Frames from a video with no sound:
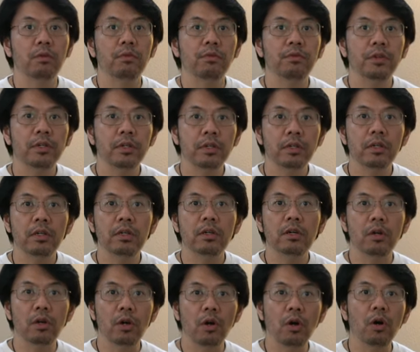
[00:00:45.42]
converter
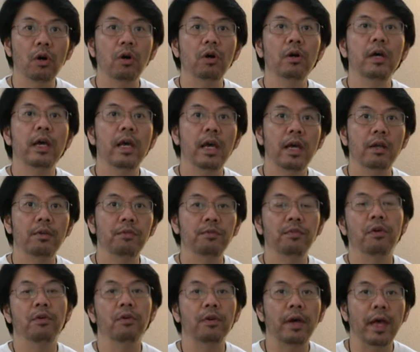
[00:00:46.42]
or
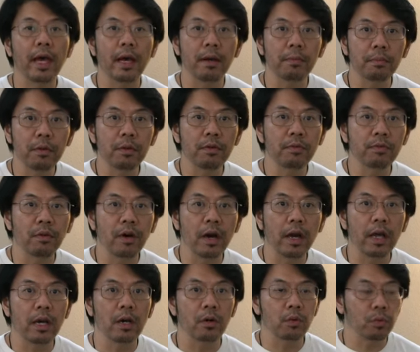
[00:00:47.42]
headphone
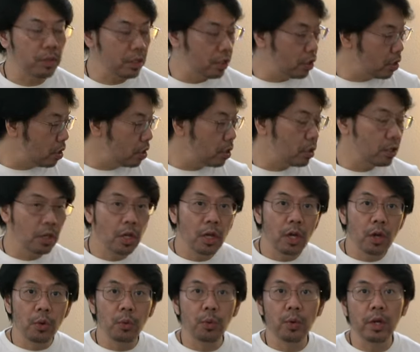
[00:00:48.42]
amplifier, which is
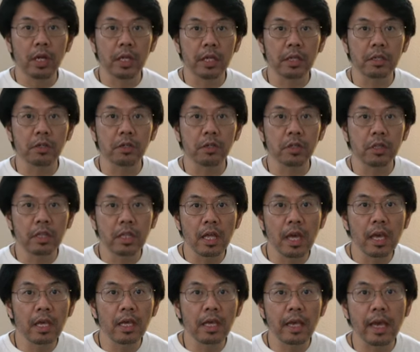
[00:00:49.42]
really good
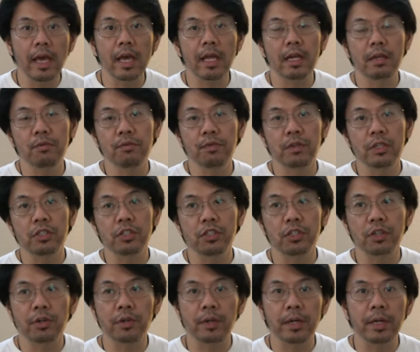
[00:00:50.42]
thing and
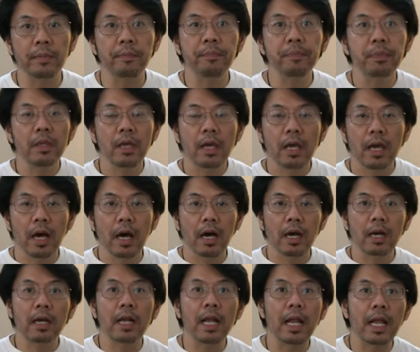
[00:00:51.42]
featuring a
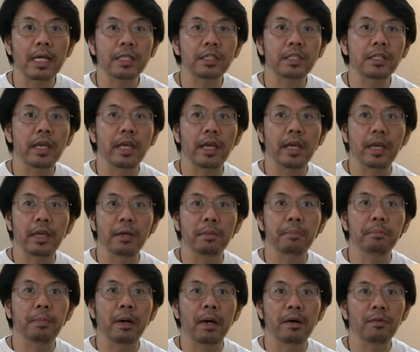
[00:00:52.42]
class A
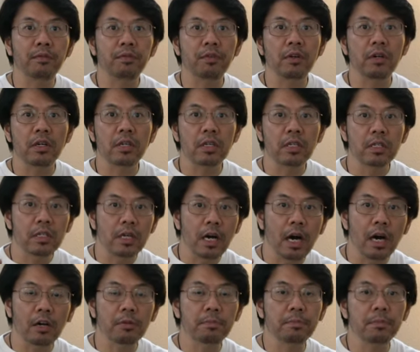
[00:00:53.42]
buffer
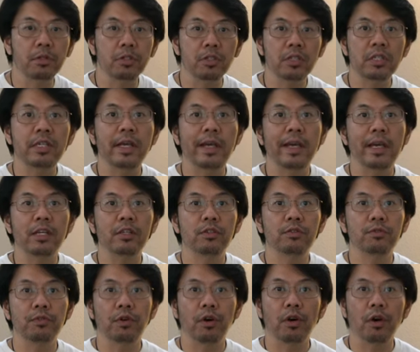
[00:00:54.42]
output stage
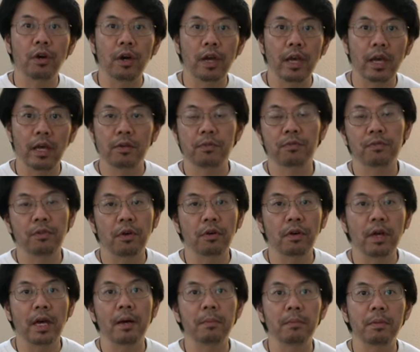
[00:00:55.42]
for
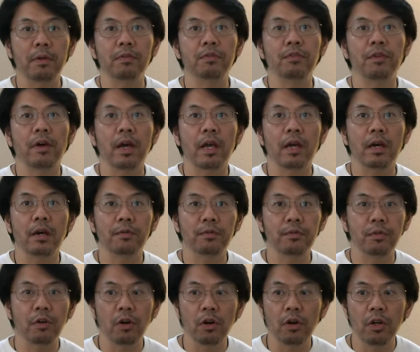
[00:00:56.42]
headphone amplifier
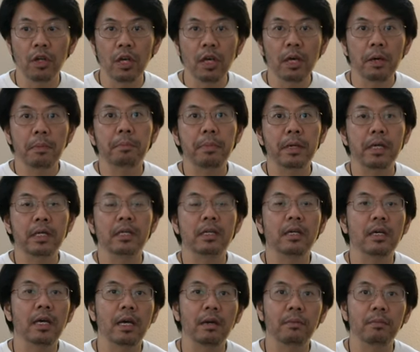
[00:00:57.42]
for
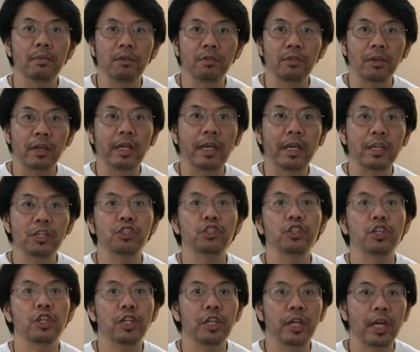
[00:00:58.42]
better
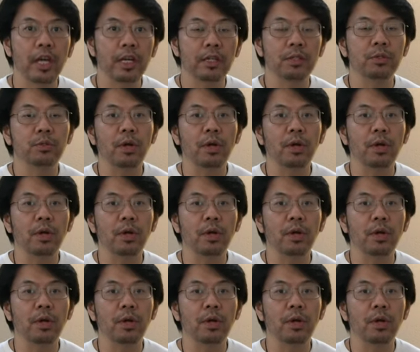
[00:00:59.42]
amplification and